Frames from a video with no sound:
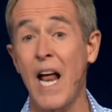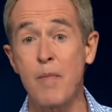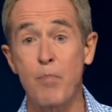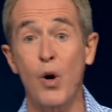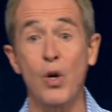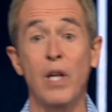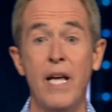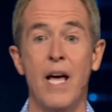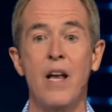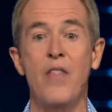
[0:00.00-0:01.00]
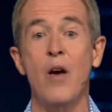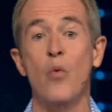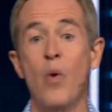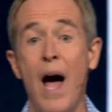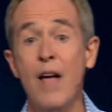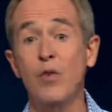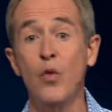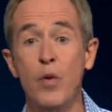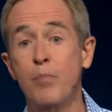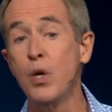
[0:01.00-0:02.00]
a Berlin that
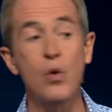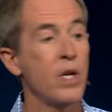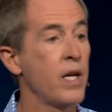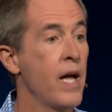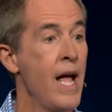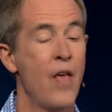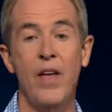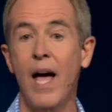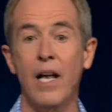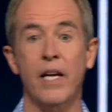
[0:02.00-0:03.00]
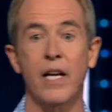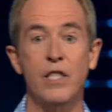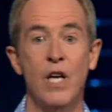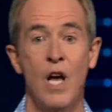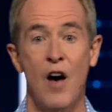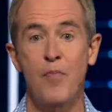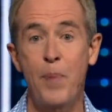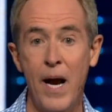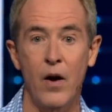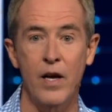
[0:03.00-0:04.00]
rivaled the beauty and the elegance of
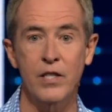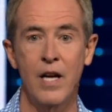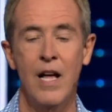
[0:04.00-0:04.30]
Paris.